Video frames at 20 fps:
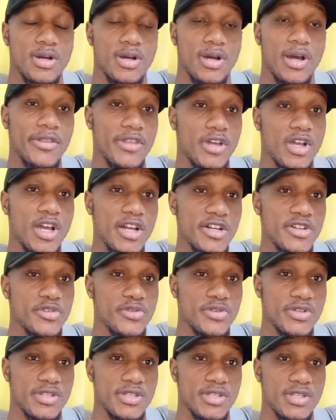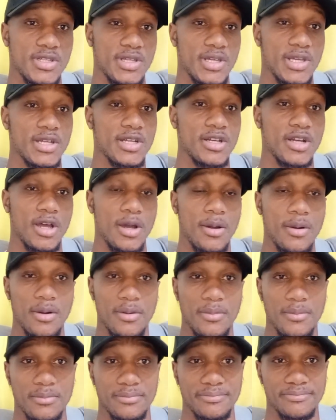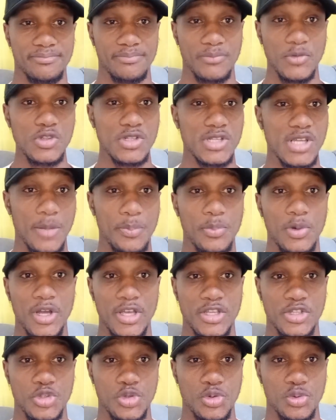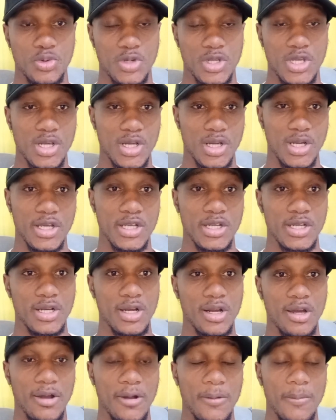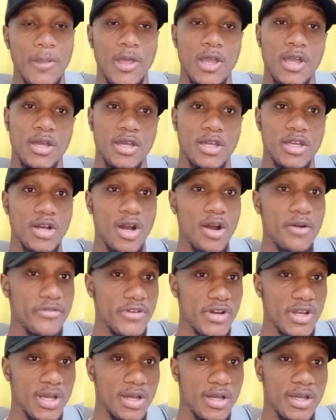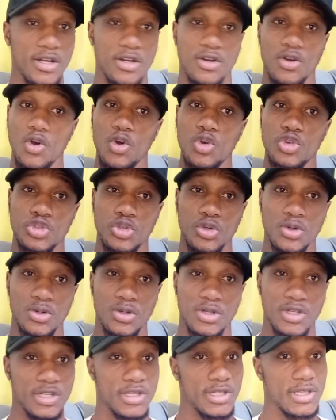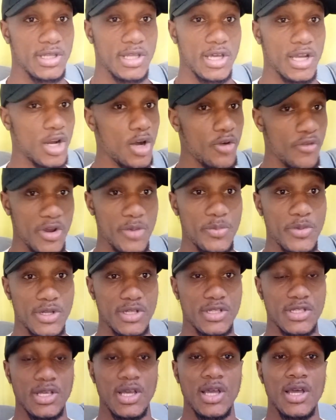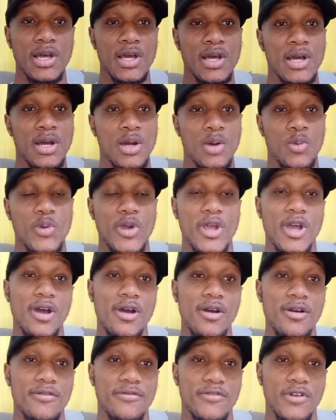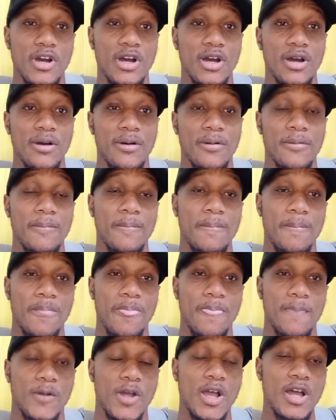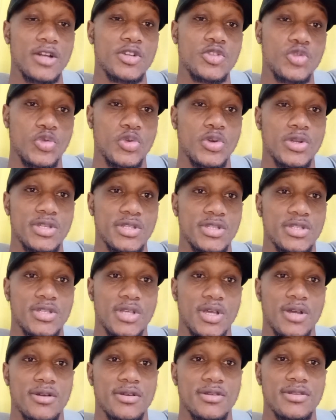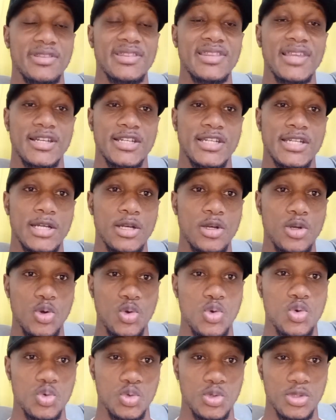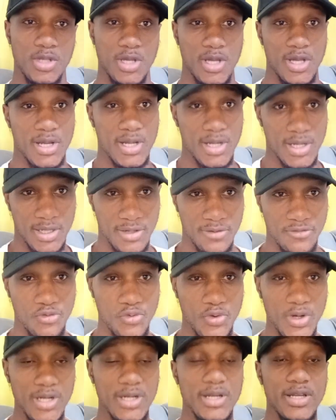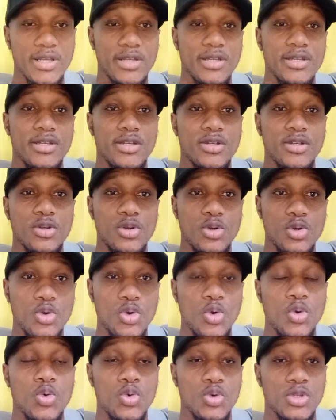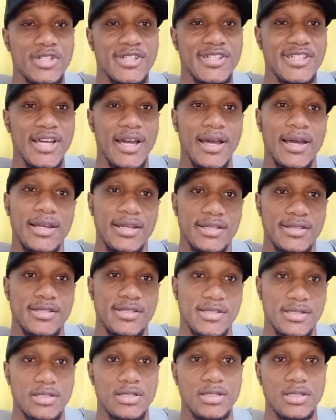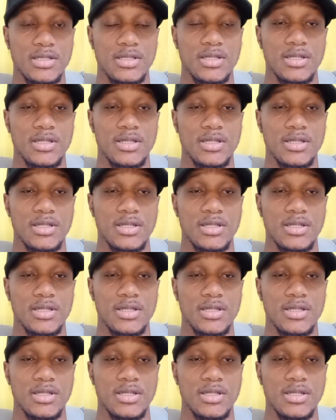other countries, and mostly applies to here in Africa and also in the Caribbean. We have countries that lose really good talents.